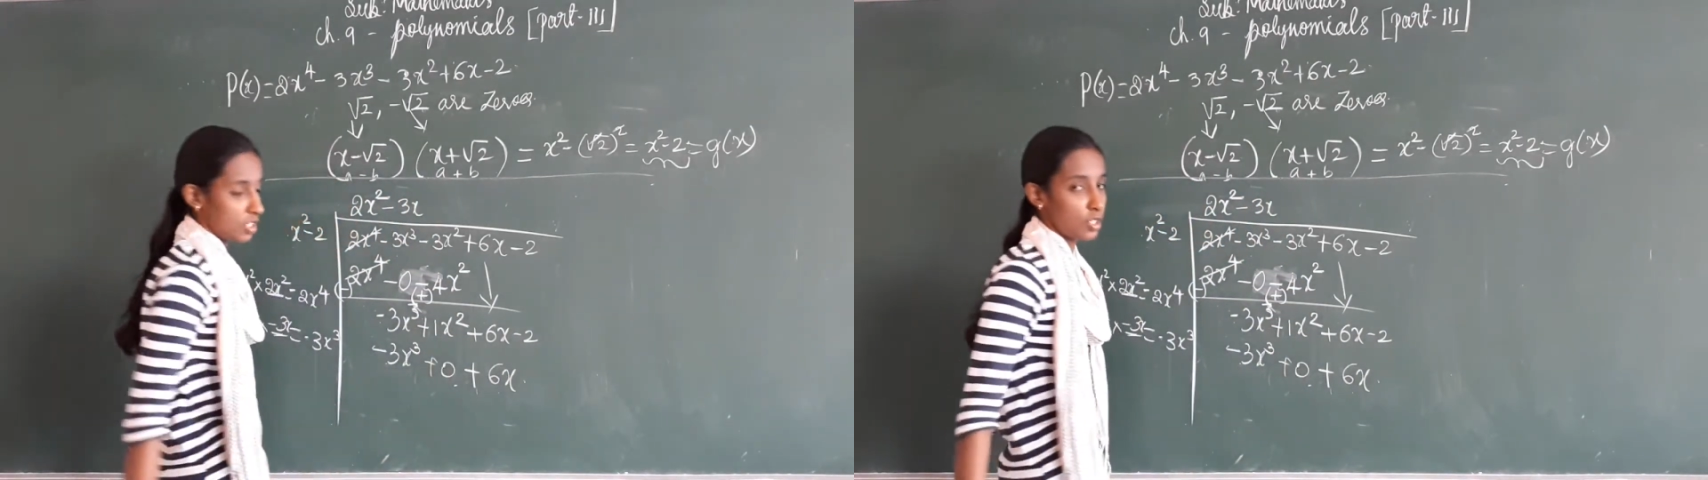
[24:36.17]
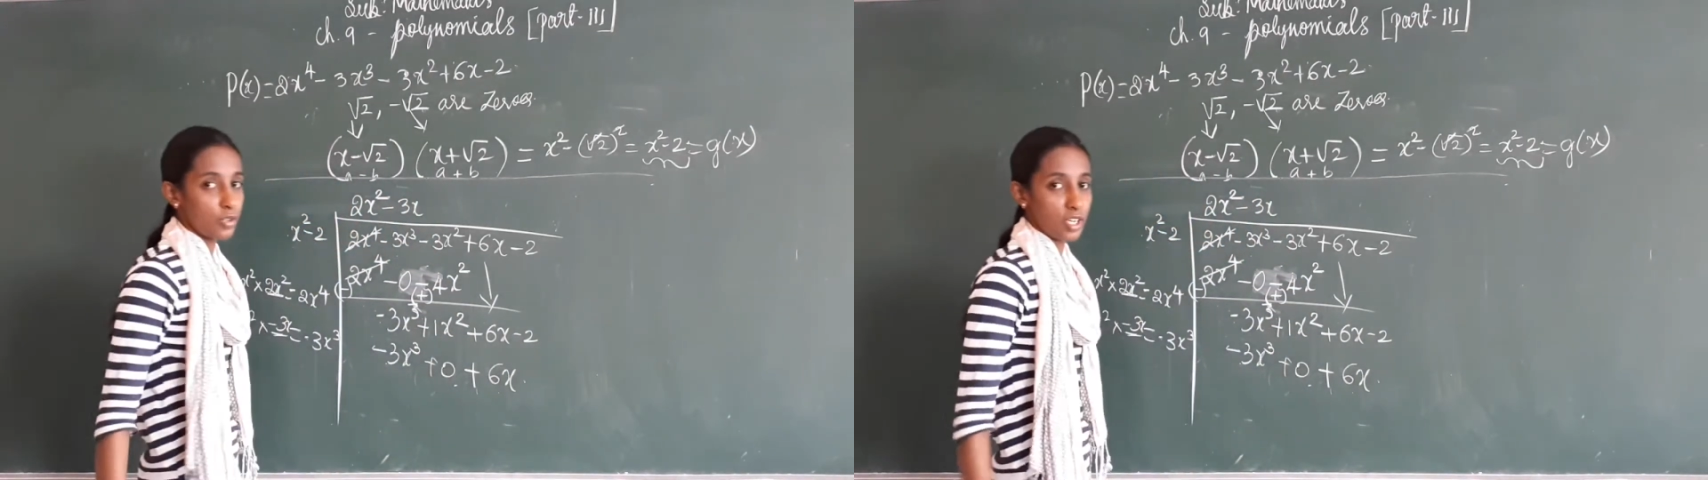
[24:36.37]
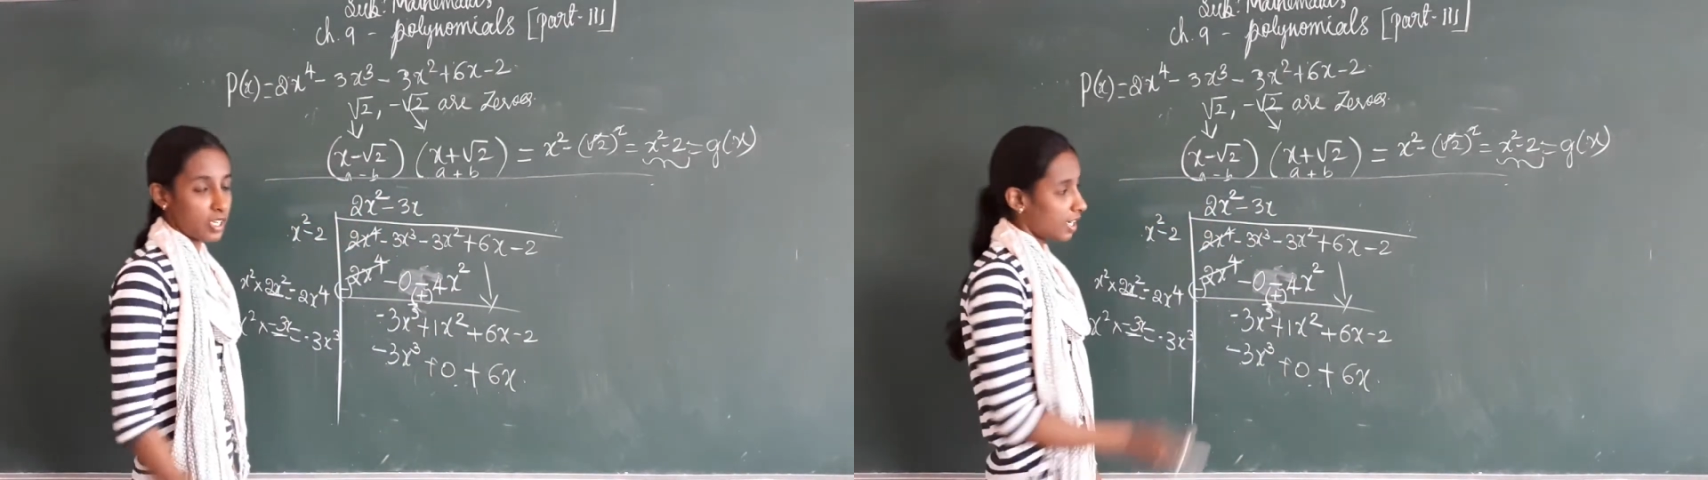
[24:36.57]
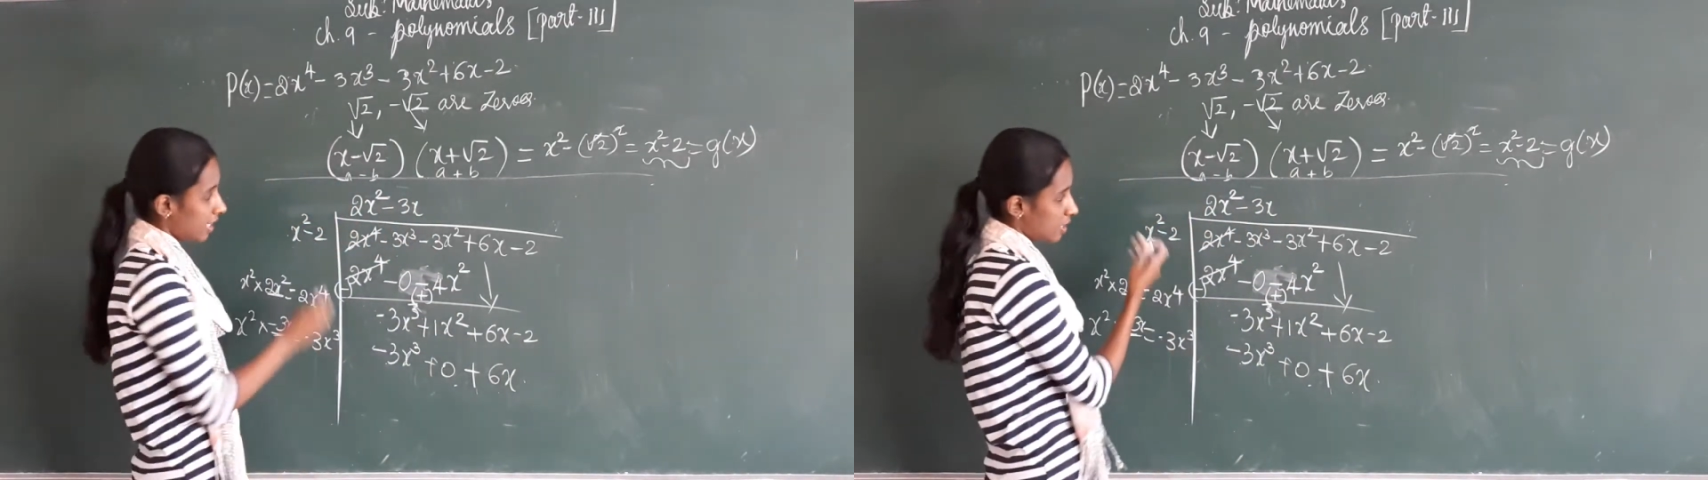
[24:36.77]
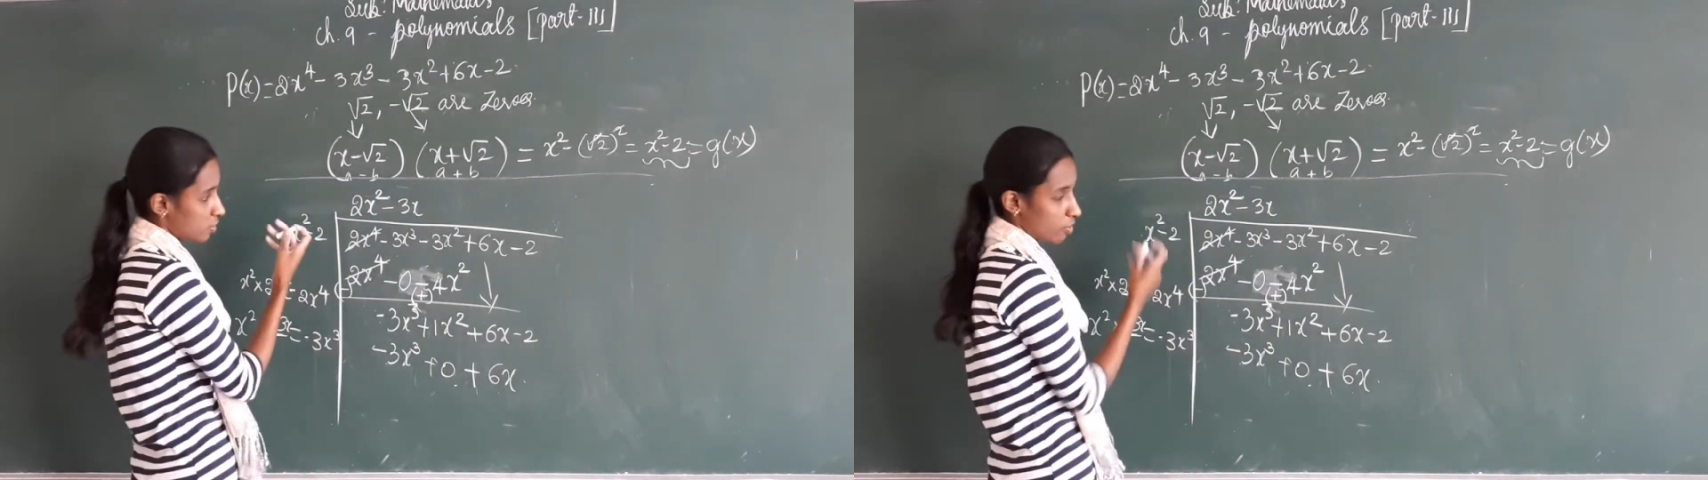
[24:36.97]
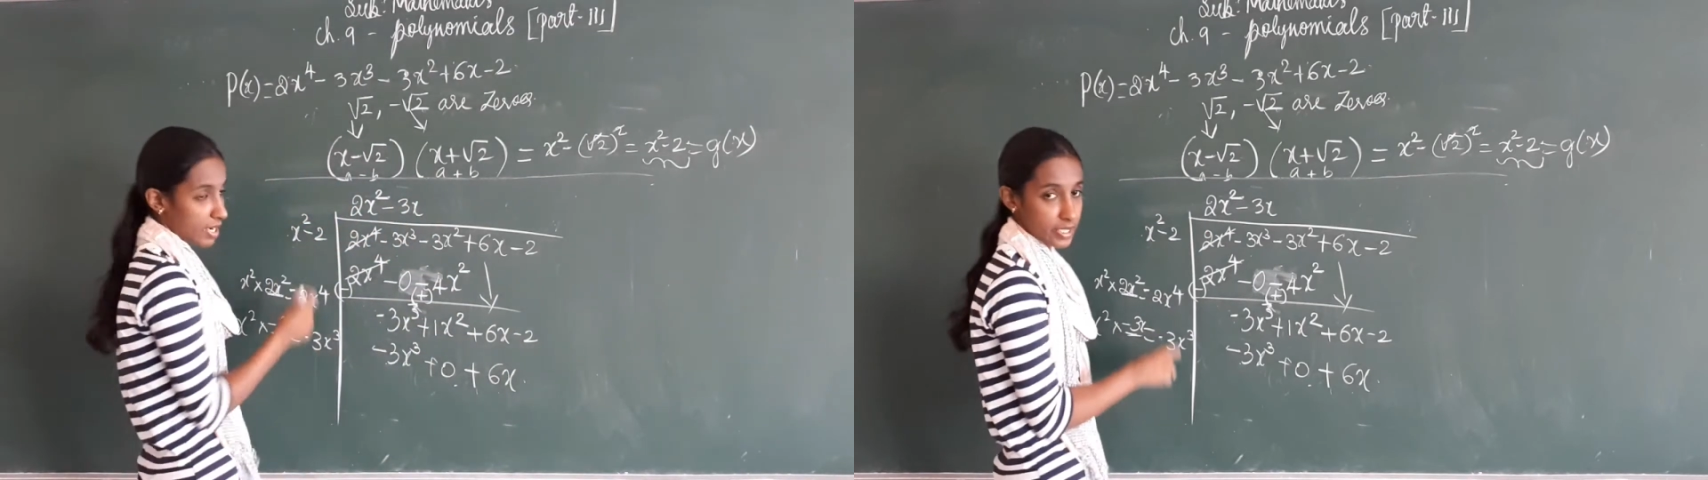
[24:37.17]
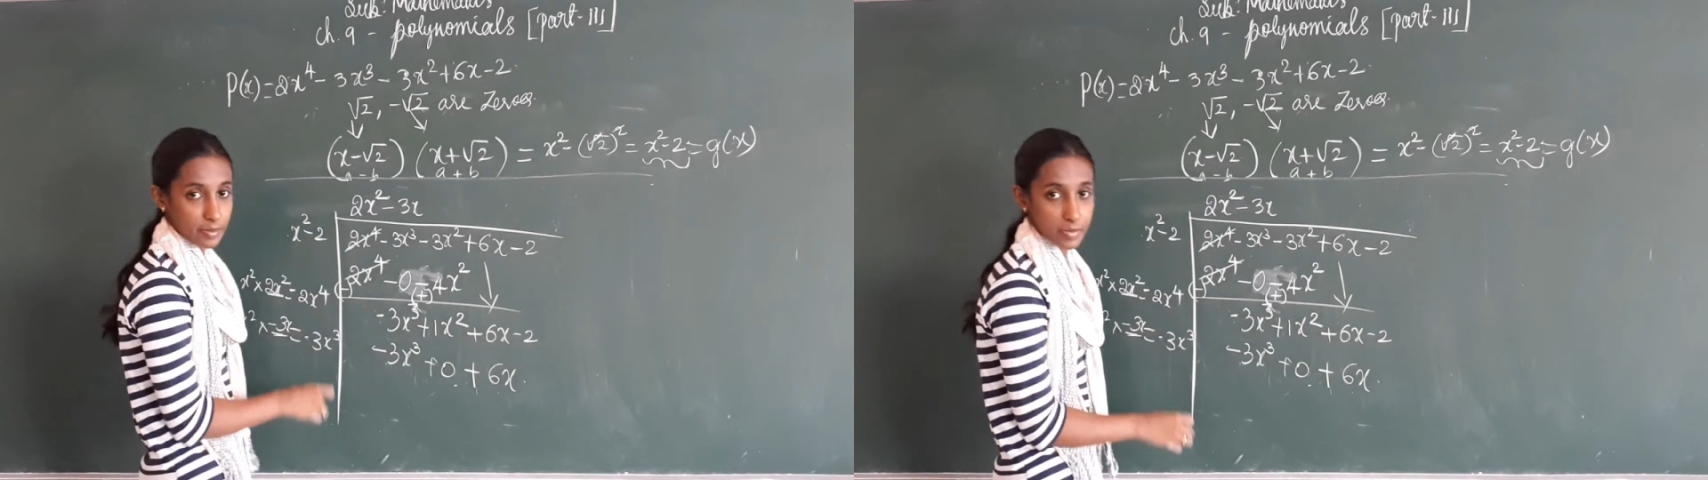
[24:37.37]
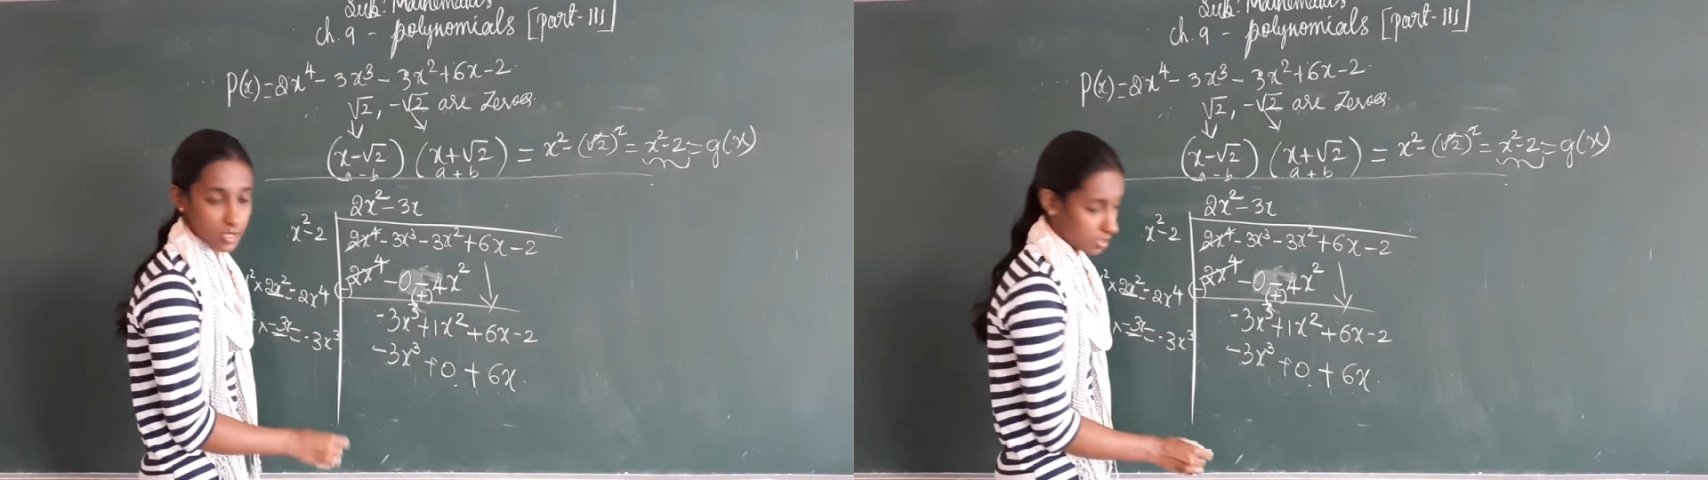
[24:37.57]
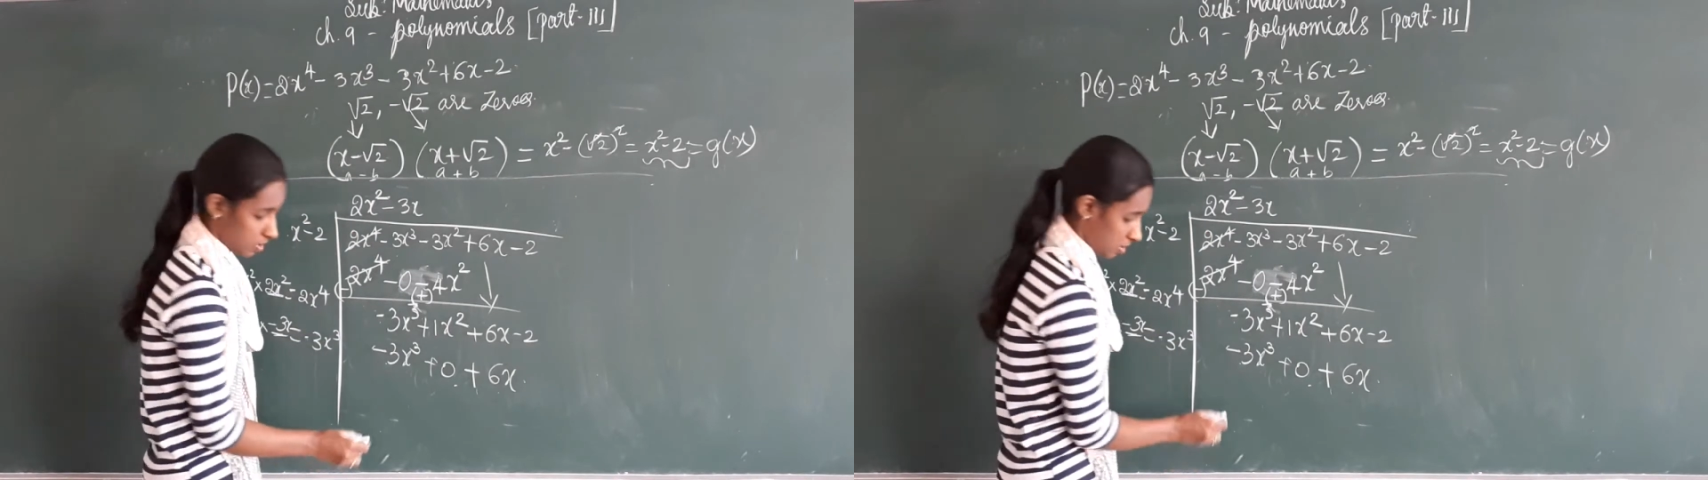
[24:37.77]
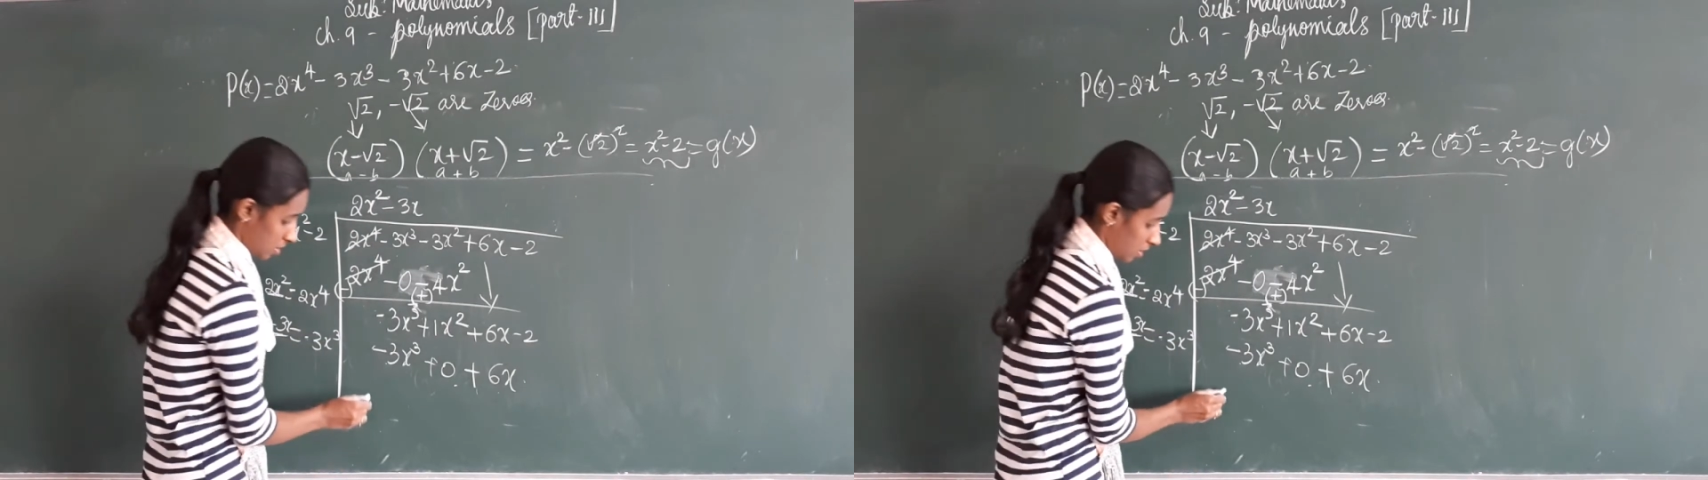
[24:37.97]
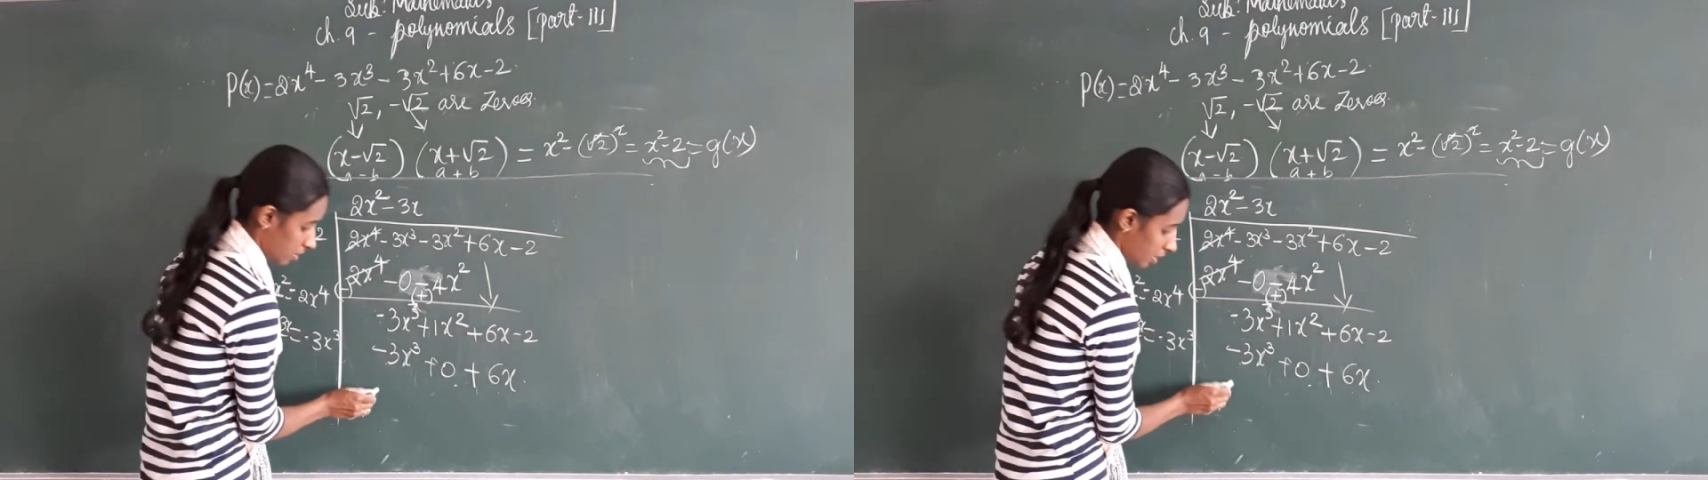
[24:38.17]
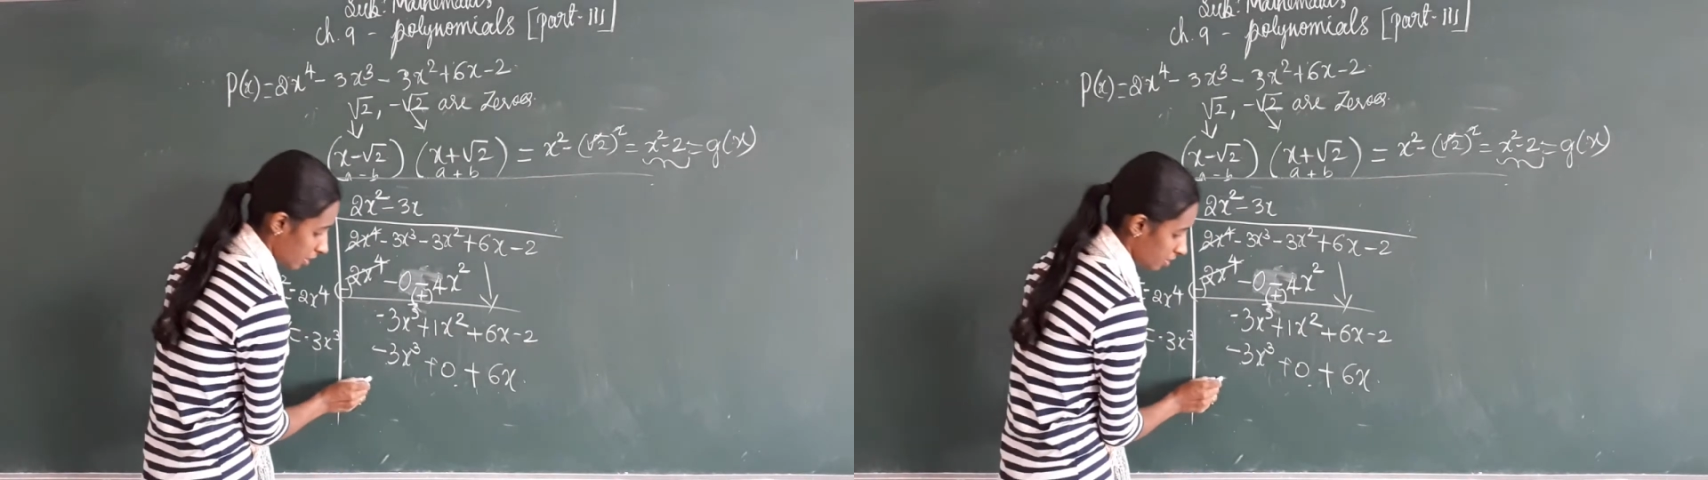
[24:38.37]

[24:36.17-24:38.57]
You didn't get x square. Okay.